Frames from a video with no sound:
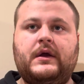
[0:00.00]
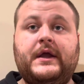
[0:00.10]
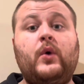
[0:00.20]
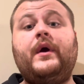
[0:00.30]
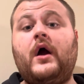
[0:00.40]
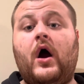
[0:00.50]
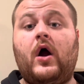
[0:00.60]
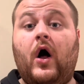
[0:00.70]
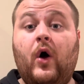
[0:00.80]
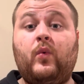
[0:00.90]
Here we
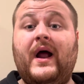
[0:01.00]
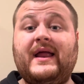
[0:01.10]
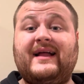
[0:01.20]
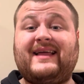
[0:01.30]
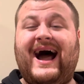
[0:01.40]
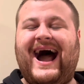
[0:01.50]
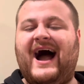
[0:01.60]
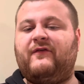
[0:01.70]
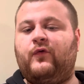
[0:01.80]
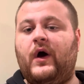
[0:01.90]
are already at the
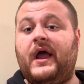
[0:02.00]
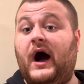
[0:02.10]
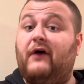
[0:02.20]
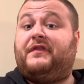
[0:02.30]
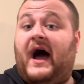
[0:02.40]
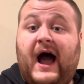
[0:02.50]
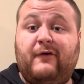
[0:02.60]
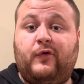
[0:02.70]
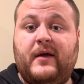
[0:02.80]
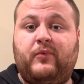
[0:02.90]

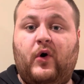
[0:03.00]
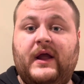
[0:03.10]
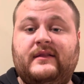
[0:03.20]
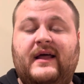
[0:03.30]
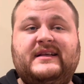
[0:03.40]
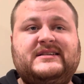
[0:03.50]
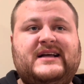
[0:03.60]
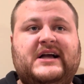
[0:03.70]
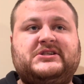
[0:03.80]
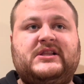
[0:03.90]
halfway point, and this is
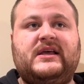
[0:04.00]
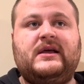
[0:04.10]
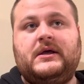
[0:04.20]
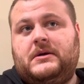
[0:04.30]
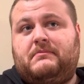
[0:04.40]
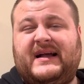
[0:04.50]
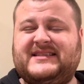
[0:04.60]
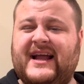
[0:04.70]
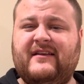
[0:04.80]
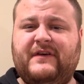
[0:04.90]
actually my
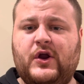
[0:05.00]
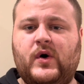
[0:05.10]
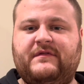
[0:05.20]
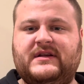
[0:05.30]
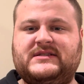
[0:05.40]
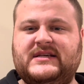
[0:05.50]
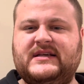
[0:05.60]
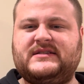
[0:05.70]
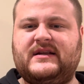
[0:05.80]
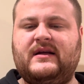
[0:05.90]
second video of the
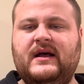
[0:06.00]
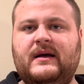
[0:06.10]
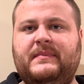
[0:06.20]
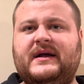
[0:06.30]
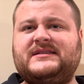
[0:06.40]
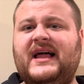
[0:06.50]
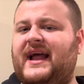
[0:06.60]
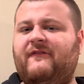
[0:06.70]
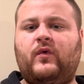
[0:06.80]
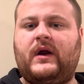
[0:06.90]
season because, like
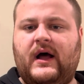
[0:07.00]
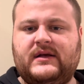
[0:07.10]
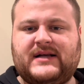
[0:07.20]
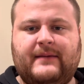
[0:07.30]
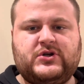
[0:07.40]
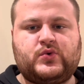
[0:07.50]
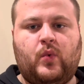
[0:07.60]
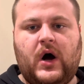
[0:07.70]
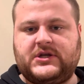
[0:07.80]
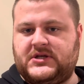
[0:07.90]
everyone else, I'm just
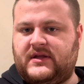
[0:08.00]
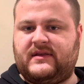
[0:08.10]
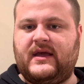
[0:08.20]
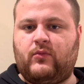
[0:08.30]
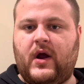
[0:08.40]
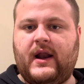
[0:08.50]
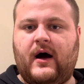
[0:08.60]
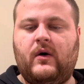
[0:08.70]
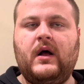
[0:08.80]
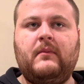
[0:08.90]
watching the team right
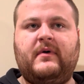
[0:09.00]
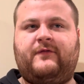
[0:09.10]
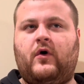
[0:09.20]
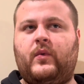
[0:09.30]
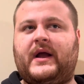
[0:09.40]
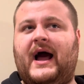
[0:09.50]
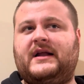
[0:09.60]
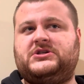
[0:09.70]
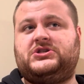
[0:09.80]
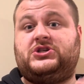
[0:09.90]
now before we kind
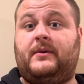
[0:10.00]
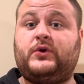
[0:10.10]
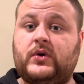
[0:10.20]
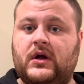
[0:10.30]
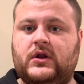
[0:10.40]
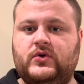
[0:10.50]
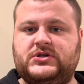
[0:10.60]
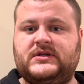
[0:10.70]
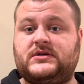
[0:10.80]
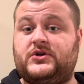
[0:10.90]
of just jump to
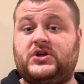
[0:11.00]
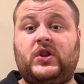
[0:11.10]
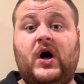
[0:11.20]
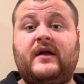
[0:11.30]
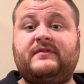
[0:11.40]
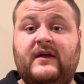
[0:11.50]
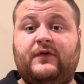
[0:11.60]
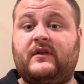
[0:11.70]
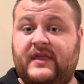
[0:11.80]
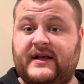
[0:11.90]
conclusions. There's a lot of
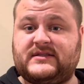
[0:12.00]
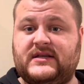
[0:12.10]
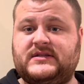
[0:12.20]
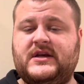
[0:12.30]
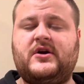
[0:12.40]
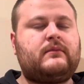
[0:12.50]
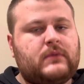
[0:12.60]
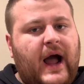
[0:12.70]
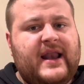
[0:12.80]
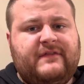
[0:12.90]
different things this year.
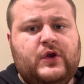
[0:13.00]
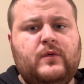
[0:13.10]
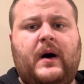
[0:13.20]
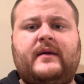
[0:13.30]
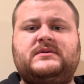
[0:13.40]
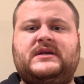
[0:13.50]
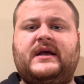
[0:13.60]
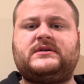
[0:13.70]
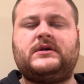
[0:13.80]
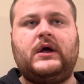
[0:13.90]
Kind of a new bottom six,